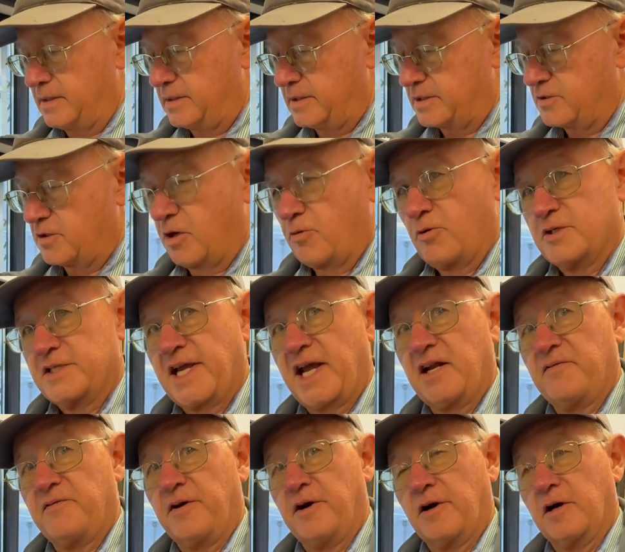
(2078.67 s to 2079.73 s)
So at
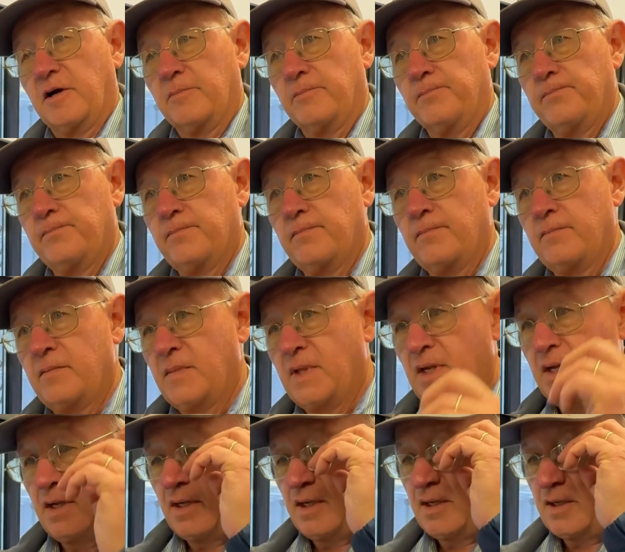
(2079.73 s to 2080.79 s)
Roseda Farm,
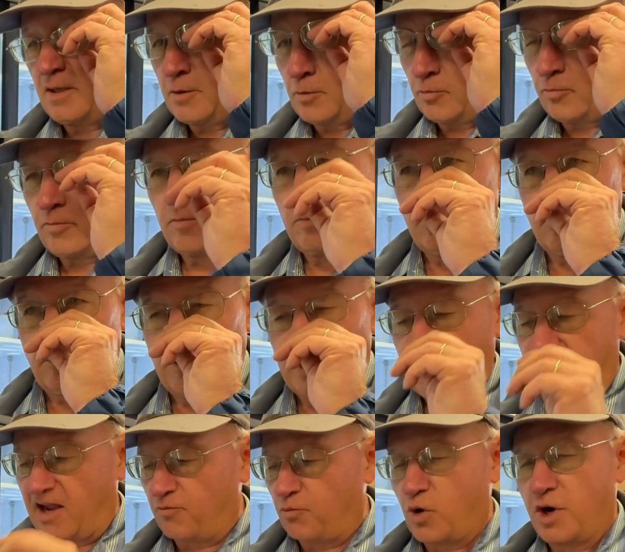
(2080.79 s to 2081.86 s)
we
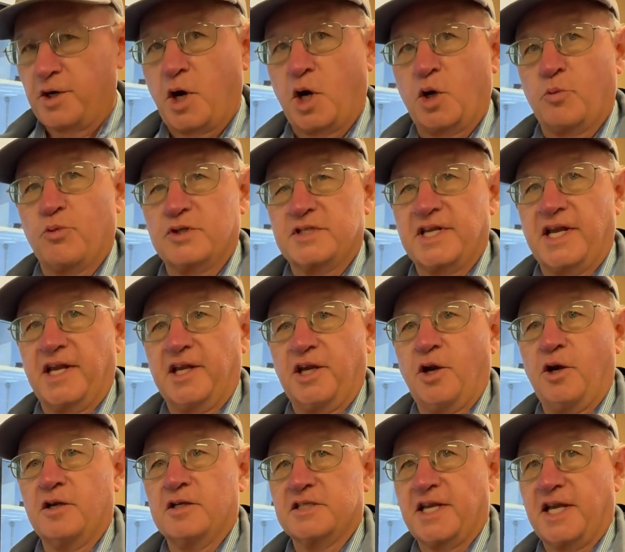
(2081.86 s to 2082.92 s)
have 100%
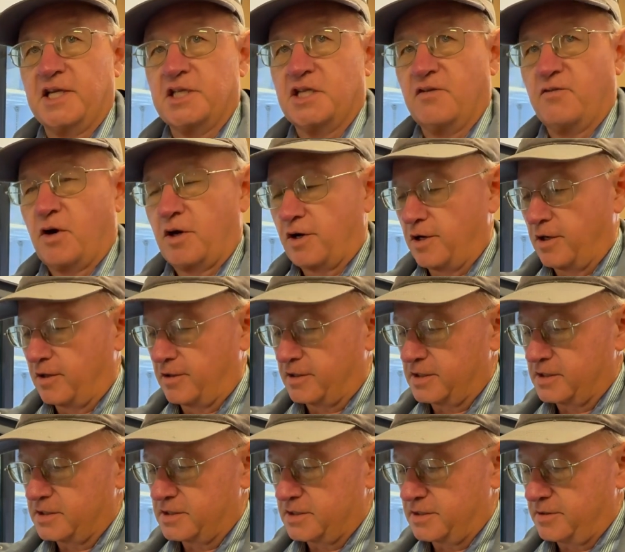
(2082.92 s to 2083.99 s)
utilization of our
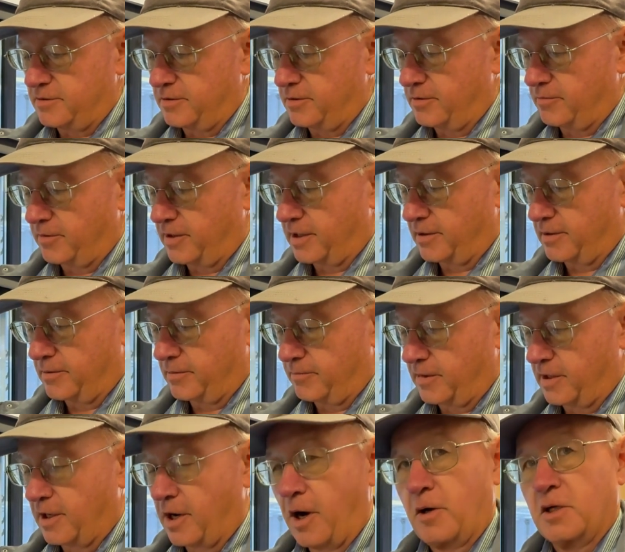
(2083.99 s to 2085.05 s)
carcass,
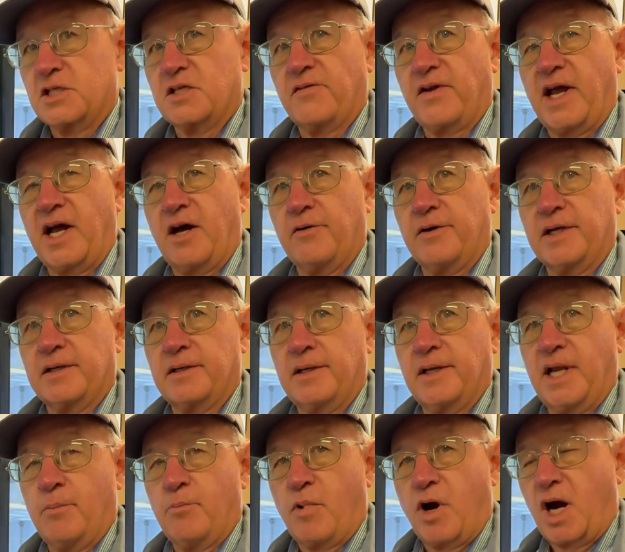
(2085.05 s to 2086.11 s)
regardless of how it
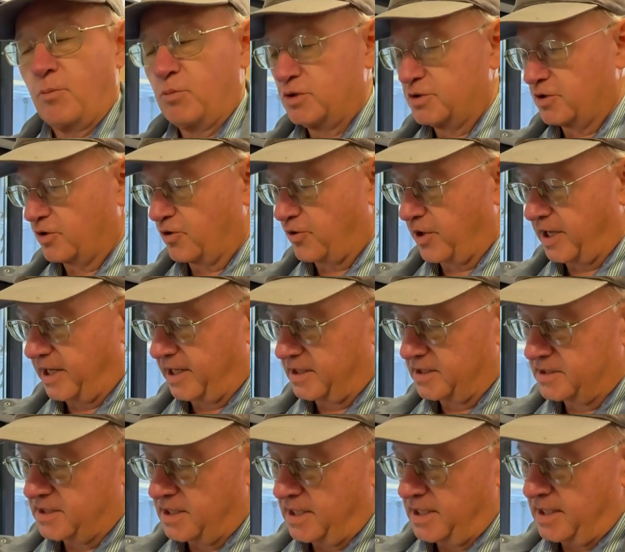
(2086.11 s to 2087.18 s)
marbles or grades.